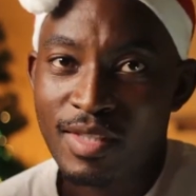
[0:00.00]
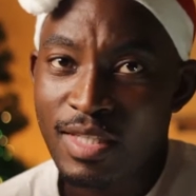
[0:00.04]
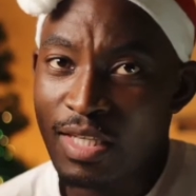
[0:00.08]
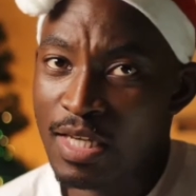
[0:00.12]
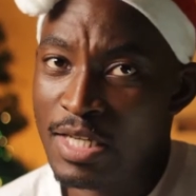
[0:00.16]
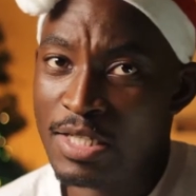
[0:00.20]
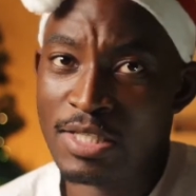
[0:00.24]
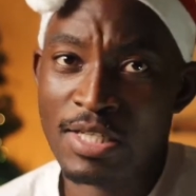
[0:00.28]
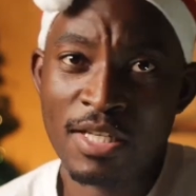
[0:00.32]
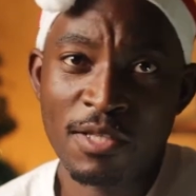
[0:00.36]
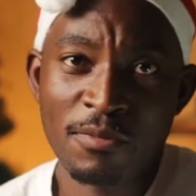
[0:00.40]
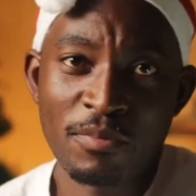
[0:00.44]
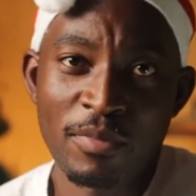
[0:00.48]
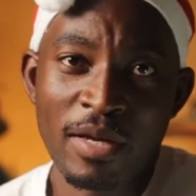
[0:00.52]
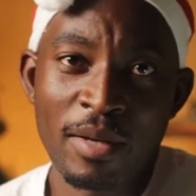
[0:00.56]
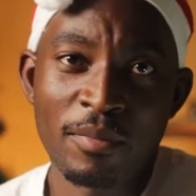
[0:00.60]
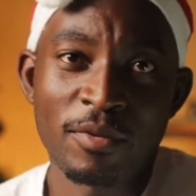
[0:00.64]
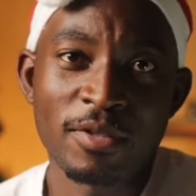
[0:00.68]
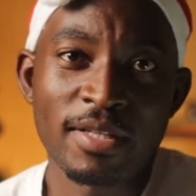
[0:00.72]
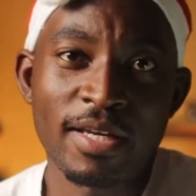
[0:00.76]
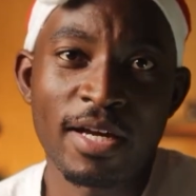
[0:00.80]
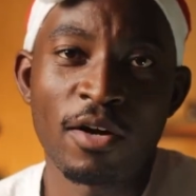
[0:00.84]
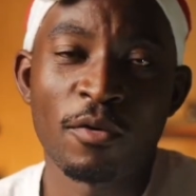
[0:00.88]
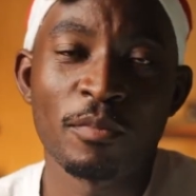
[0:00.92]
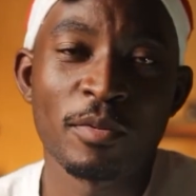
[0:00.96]
just be able to
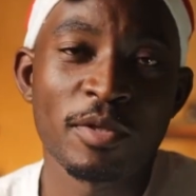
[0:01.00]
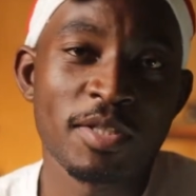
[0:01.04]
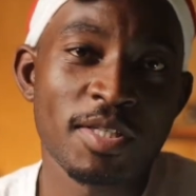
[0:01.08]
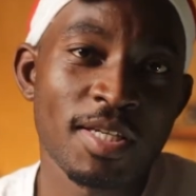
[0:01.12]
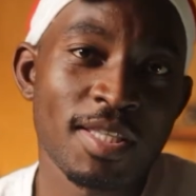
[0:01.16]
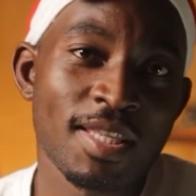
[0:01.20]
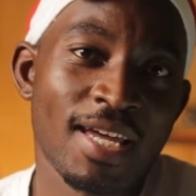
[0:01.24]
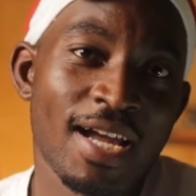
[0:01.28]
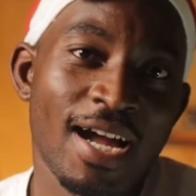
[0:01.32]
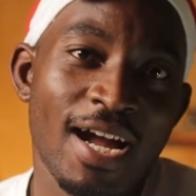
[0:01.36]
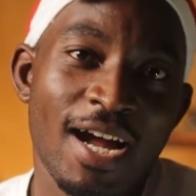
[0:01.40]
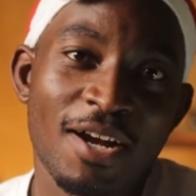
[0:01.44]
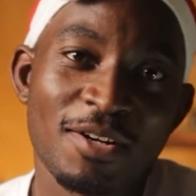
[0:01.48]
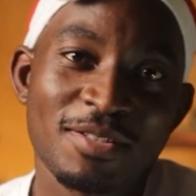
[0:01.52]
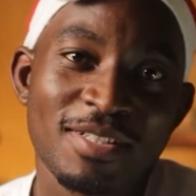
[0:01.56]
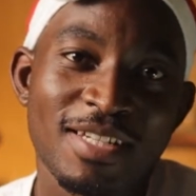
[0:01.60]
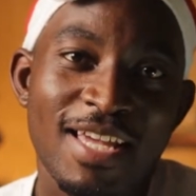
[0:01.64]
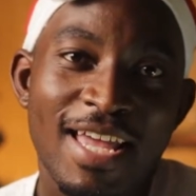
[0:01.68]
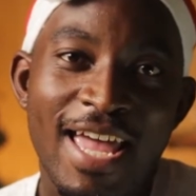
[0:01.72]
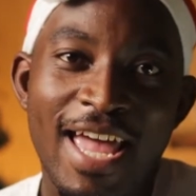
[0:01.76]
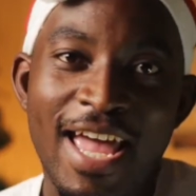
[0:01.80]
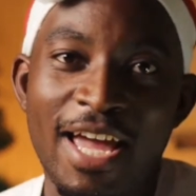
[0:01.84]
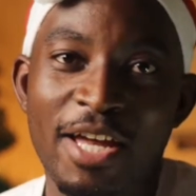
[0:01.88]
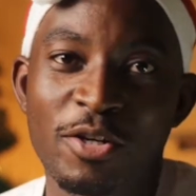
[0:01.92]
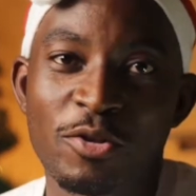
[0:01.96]
help each other out
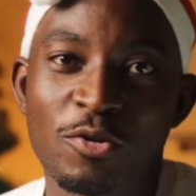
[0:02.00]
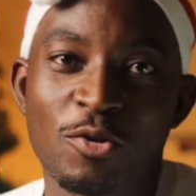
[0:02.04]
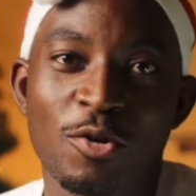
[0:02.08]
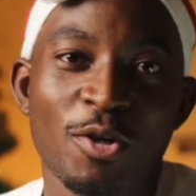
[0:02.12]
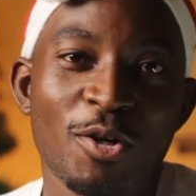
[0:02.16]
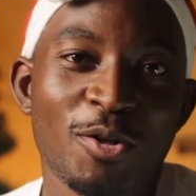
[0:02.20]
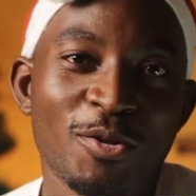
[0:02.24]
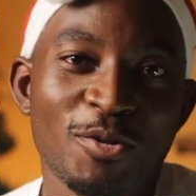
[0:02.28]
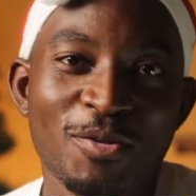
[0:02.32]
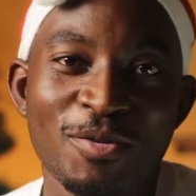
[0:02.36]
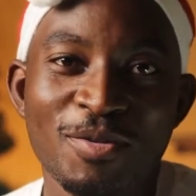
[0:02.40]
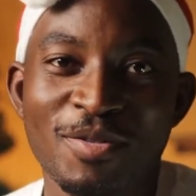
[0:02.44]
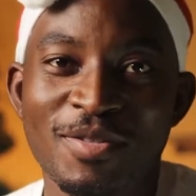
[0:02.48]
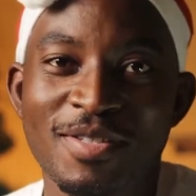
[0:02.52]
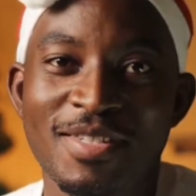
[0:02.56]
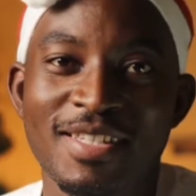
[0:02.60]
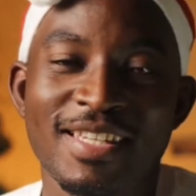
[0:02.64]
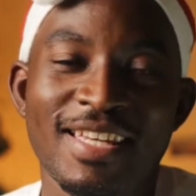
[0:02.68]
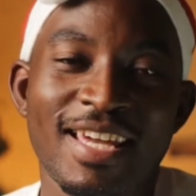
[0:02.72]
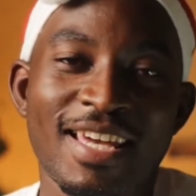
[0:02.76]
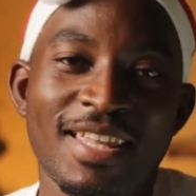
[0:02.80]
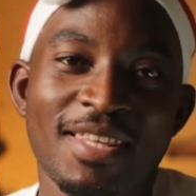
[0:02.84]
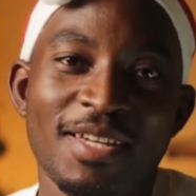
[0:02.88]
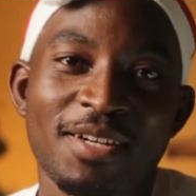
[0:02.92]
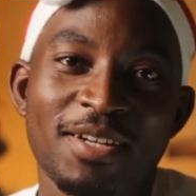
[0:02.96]
and grow
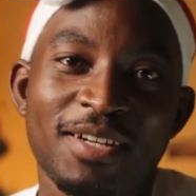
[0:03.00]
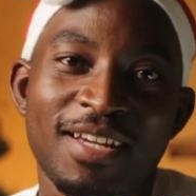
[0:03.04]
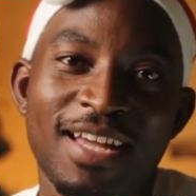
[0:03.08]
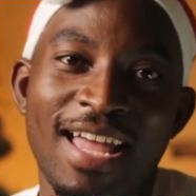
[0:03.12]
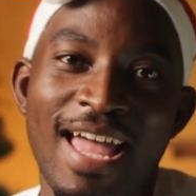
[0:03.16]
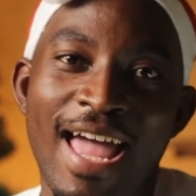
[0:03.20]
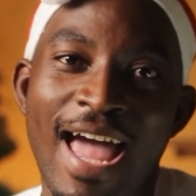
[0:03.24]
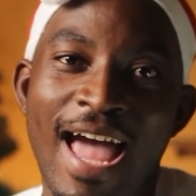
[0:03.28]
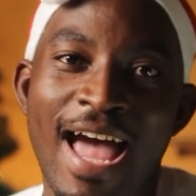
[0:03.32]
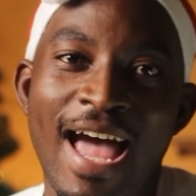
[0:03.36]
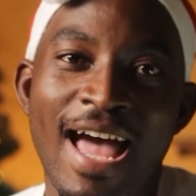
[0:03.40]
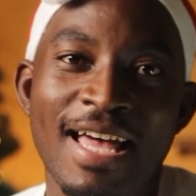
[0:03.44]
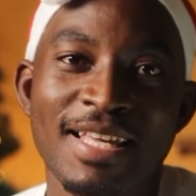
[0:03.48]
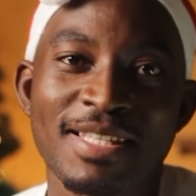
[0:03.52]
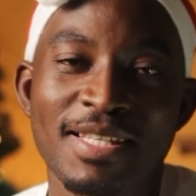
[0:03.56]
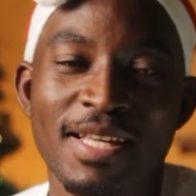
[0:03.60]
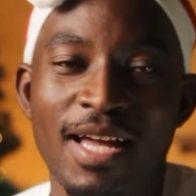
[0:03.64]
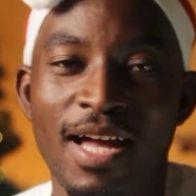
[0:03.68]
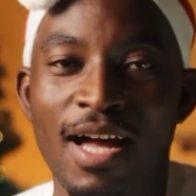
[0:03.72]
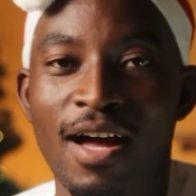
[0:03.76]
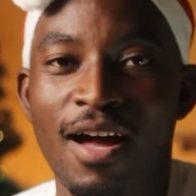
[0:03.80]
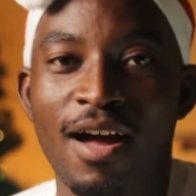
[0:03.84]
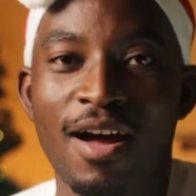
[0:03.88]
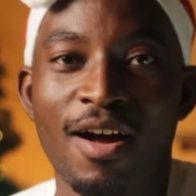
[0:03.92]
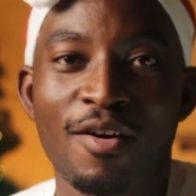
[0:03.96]
together as
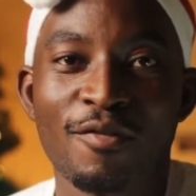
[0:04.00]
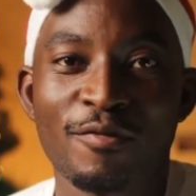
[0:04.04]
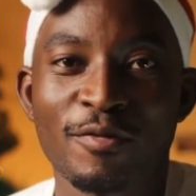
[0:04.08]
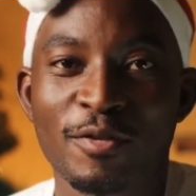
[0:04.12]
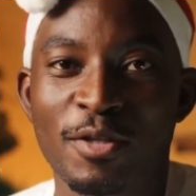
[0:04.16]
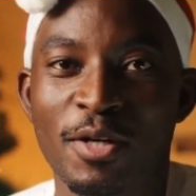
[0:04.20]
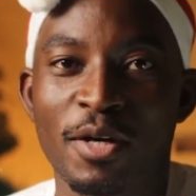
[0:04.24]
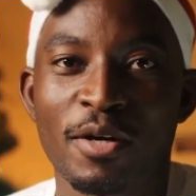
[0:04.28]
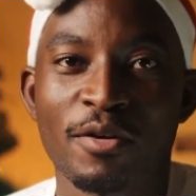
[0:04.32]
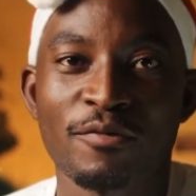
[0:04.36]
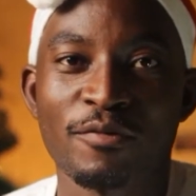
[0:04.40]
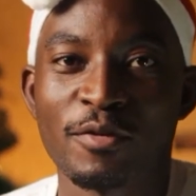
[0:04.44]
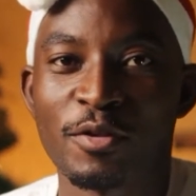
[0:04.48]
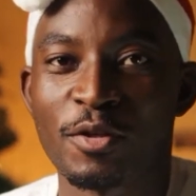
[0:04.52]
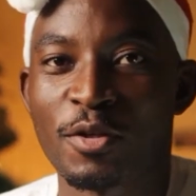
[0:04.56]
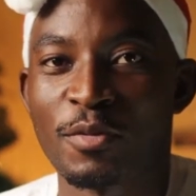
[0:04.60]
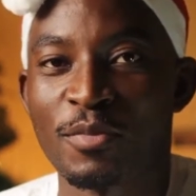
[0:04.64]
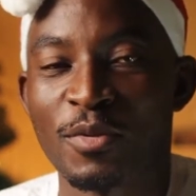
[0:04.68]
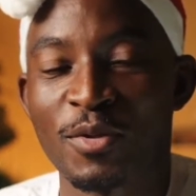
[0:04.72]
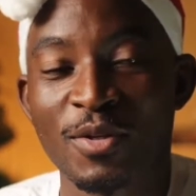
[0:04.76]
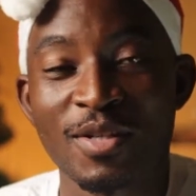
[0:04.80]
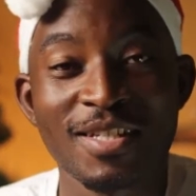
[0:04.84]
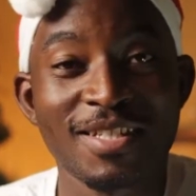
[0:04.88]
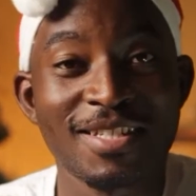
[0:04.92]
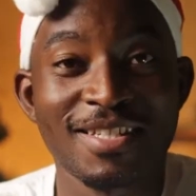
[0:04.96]
a photography
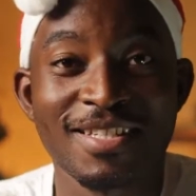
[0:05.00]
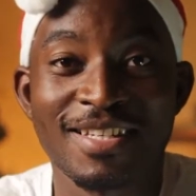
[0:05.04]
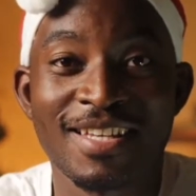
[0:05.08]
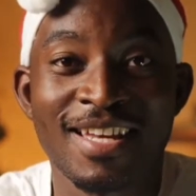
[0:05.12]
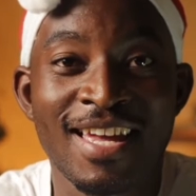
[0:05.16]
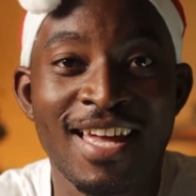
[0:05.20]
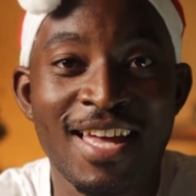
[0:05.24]
community.